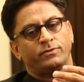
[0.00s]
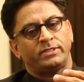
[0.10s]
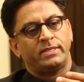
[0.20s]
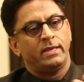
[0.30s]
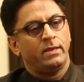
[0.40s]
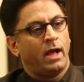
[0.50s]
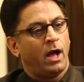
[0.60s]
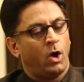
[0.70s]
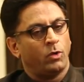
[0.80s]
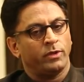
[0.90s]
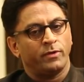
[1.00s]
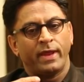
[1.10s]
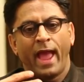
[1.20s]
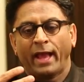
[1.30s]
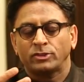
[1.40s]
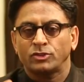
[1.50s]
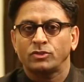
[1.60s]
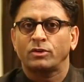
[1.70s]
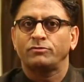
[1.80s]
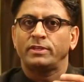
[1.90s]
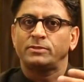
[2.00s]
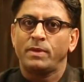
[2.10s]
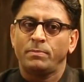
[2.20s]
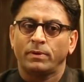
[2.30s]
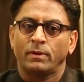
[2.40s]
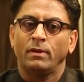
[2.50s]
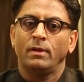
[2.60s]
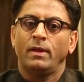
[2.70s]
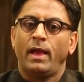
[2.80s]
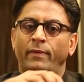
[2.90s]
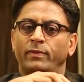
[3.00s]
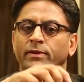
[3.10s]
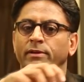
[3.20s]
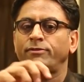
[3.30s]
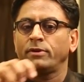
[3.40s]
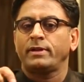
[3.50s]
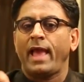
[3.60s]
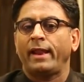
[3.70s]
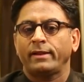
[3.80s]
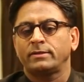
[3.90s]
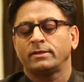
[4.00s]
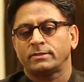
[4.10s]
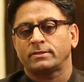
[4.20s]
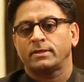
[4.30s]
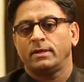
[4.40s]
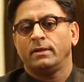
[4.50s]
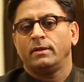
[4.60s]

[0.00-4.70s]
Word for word: see how the reactions of these people and the different characters,